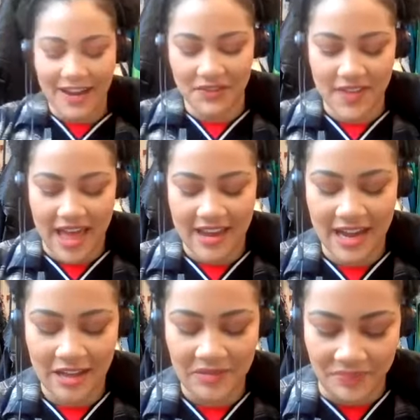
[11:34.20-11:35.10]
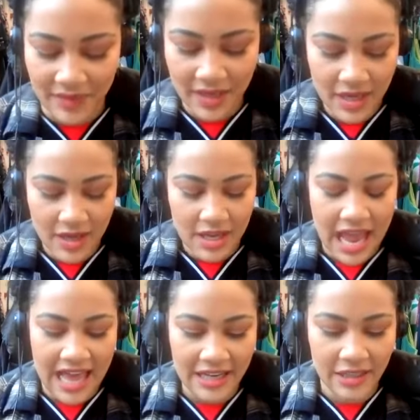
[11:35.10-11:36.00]
off of that,
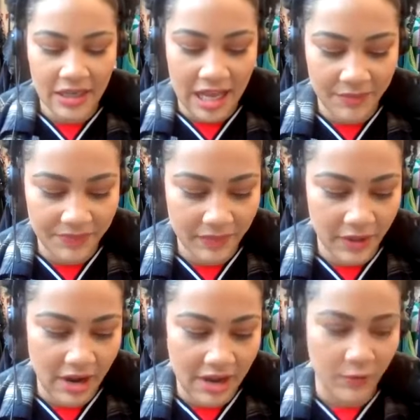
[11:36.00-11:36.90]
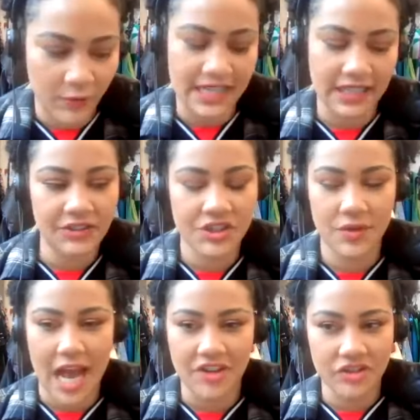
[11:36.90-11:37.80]
I've worked at
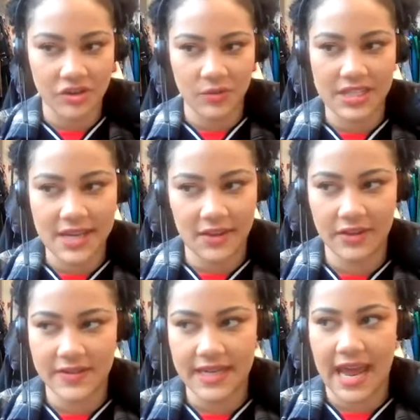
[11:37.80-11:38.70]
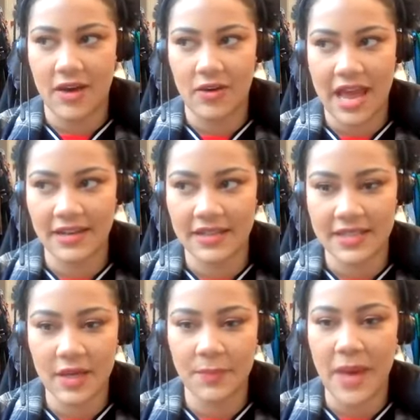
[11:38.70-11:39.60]
2 national retailers now,
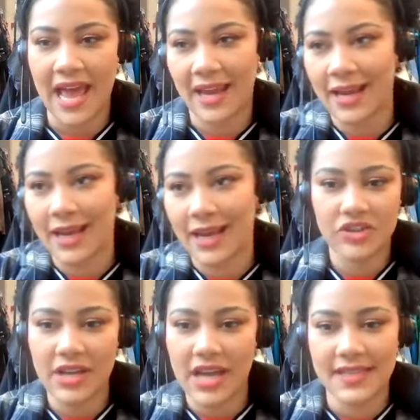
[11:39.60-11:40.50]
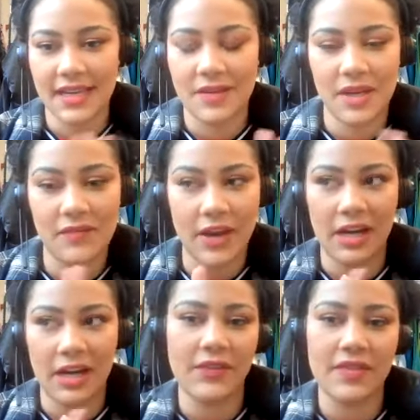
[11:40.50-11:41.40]
and buying and merchandising can mean
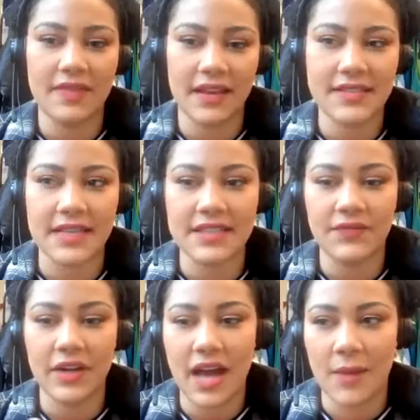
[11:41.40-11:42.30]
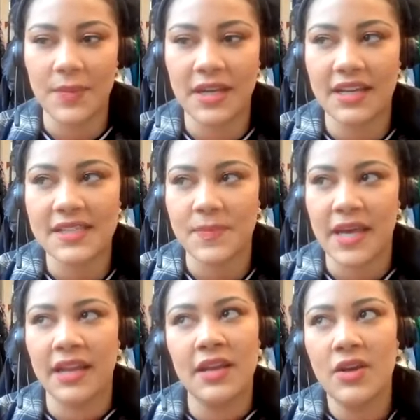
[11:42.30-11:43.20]
very different things at different companies,
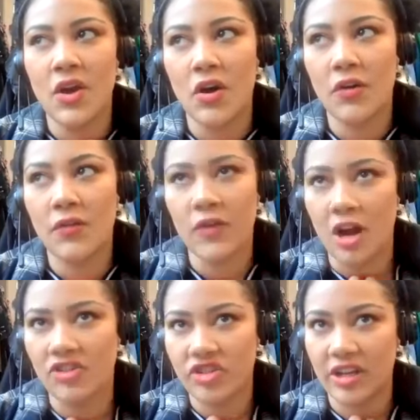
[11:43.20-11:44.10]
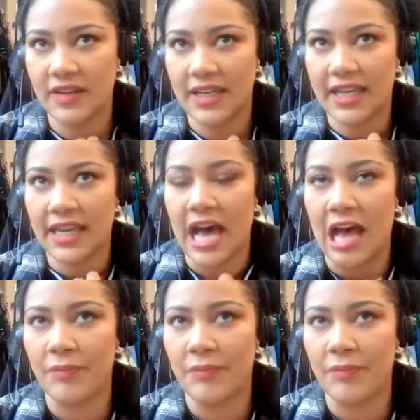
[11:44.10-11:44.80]
but overarchingly,